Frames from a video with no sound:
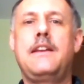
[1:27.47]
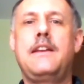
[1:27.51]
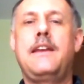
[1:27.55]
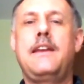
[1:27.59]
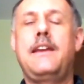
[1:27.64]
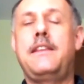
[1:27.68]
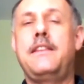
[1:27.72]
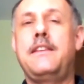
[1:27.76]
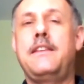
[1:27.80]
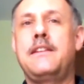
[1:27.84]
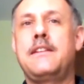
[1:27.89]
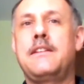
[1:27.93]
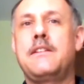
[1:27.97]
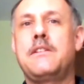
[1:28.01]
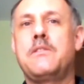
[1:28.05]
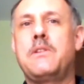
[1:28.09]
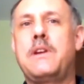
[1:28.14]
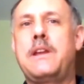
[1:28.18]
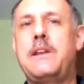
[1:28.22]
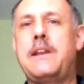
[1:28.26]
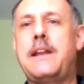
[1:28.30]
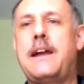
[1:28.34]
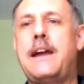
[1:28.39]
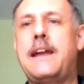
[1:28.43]
And,
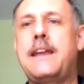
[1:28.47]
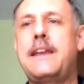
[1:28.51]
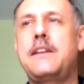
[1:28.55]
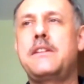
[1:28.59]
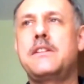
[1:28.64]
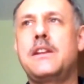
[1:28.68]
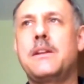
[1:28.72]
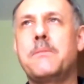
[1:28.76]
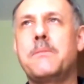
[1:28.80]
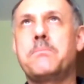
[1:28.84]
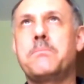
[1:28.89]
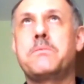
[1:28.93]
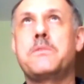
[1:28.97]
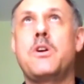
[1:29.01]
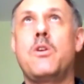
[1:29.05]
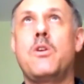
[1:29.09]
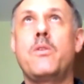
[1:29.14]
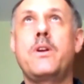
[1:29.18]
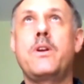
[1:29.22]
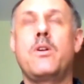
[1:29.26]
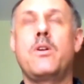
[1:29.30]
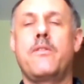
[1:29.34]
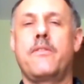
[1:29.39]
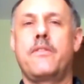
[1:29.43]
and I ended up
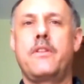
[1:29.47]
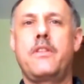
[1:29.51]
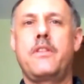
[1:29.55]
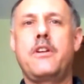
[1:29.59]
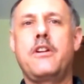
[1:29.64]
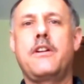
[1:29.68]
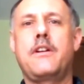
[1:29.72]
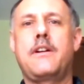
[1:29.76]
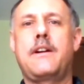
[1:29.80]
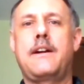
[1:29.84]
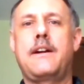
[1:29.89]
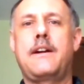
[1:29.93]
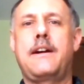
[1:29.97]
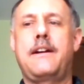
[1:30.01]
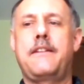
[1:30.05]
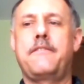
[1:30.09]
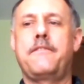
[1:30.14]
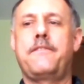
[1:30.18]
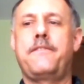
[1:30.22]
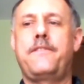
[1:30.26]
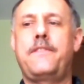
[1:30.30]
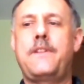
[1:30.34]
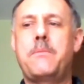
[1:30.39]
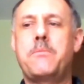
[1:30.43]
going over there on
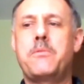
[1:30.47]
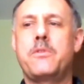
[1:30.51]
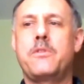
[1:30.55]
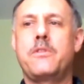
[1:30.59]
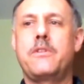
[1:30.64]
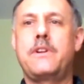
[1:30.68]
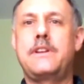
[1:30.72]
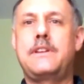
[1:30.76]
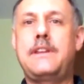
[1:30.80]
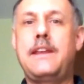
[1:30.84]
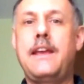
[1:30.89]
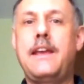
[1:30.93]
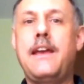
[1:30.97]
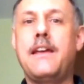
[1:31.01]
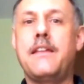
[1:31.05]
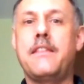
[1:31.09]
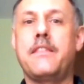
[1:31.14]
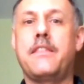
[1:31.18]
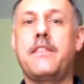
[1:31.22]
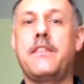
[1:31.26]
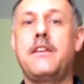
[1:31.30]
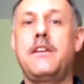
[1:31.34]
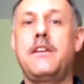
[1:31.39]
February 10th.